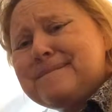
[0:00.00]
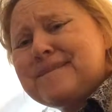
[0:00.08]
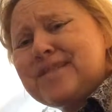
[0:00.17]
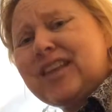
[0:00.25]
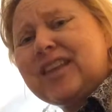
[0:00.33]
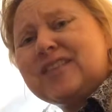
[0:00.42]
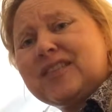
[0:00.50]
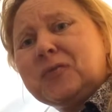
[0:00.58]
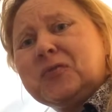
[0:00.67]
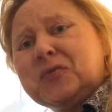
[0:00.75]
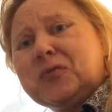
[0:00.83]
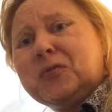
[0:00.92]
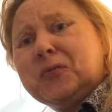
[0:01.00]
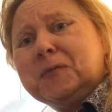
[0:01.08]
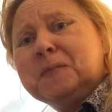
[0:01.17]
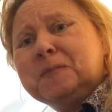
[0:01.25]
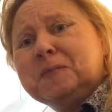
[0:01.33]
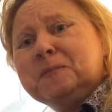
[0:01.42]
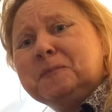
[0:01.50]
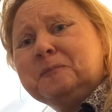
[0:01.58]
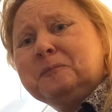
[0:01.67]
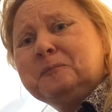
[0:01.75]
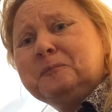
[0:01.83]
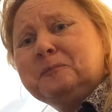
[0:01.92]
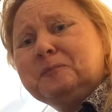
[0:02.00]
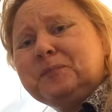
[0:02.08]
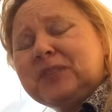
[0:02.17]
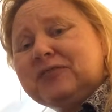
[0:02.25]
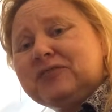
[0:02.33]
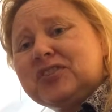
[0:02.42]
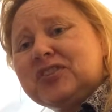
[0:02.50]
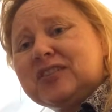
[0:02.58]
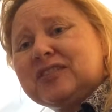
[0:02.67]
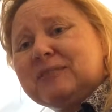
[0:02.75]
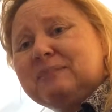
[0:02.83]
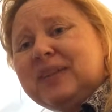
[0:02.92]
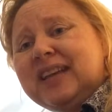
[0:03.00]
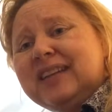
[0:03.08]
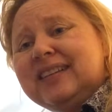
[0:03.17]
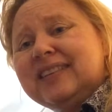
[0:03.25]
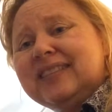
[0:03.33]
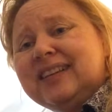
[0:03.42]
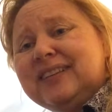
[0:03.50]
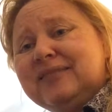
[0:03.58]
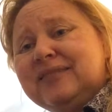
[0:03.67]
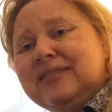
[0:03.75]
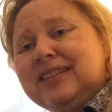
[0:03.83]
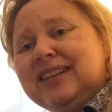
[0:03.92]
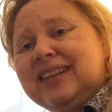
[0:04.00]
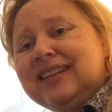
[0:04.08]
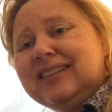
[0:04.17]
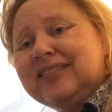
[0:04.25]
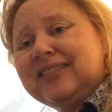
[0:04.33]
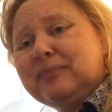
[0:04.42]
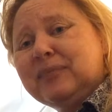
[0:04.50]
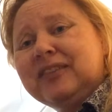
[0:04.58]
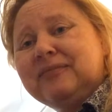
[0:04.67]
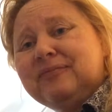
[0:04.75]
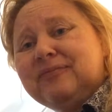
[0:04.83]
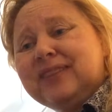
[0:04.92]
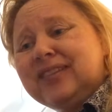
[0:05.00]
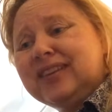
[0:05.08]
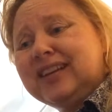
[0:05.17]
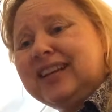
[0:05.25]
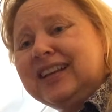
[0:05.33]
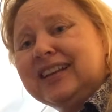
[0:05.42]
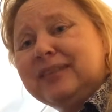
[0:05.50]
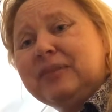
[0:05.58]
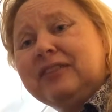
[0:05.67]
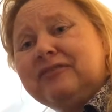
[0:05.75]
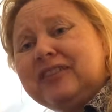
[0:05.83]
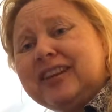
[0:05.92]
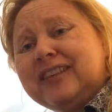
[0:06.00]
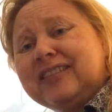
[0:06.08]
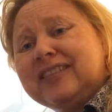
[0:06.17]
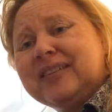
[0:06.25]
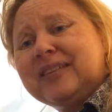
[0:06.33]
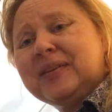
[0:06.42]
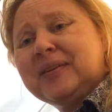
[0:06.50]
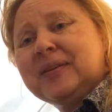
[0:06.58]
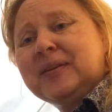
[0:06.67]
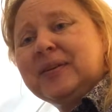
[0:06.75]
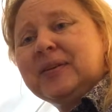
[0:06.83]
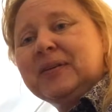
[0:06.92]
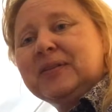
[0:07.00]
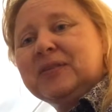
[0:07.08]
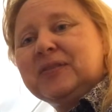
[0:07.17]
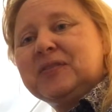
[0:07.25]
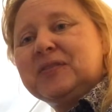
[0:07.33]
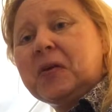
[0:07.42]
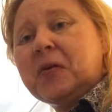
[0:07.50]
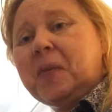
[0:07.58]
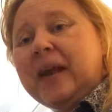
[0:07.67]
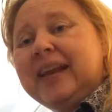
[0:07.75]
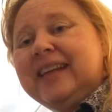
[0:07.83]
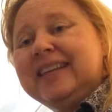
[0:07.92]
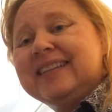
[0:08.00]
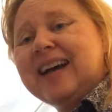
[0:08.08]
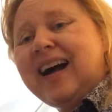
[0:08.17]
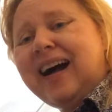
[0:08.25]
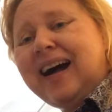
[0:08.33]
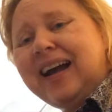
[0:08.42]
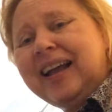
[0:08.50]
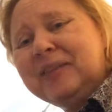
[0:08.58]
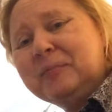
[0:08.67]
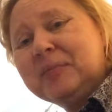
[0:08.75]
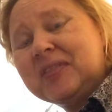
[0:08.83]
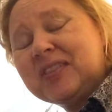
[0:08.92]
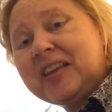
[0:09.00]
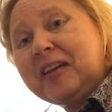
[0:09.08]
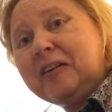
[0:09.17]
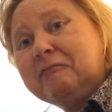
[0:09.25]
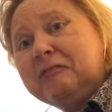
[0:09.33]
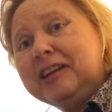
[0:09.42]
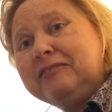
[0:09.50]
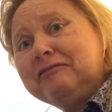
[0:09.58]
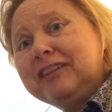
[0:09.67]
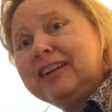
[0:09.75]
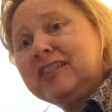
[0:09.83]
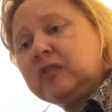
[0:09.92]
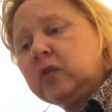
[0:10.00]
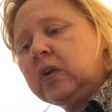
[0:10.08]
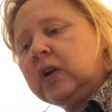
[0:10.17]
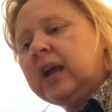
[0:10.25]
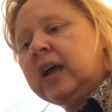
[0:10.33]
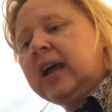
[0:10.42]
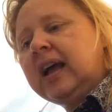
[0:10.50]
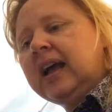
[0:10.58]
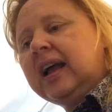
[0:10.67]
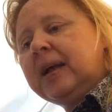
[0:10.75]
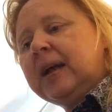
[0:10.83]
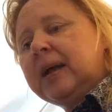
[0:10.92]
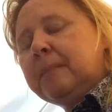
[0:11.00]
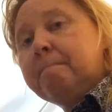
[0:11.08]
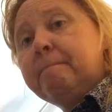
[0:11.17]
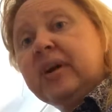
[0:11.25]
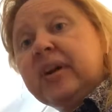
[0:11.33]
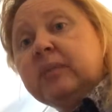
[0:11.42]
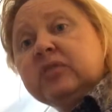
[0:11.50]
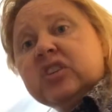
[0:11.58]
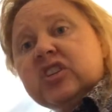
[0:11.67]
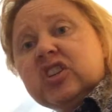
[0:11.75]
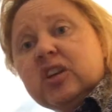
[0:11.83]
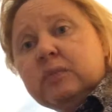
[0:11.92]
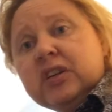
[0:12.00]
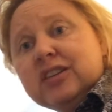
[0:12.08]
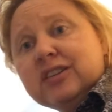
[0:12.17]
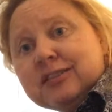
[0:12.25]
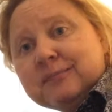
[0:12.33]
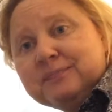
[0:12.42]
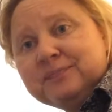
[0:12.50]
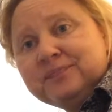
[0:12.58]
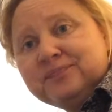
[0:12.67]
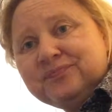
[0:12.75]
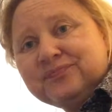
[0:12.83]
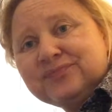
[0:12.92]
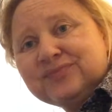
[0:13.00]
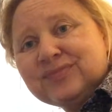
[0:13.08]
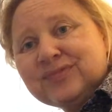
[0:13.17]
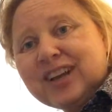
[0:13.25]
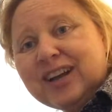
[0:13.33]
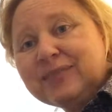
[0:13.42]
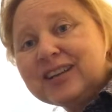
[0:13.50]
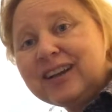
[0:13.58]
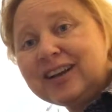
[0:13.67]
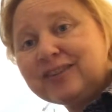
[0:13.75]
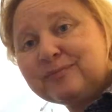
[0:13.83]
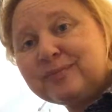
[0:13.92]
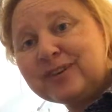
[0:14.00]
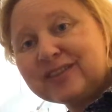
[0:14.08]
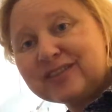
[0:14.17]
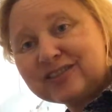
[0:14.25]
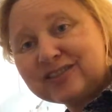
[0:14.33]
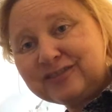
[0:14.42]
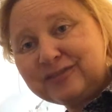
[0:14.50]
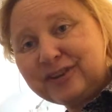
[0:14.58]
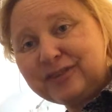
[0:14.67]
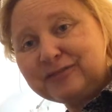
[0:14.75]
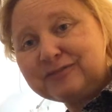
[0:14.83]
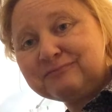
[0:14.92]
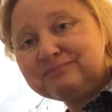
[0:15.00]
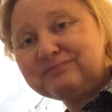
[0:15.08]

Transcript: so sore. I've stuck the pins in needles in the needle in my fingers so many times. They are really sore. But I'm determined. I'm the kind of person who goes,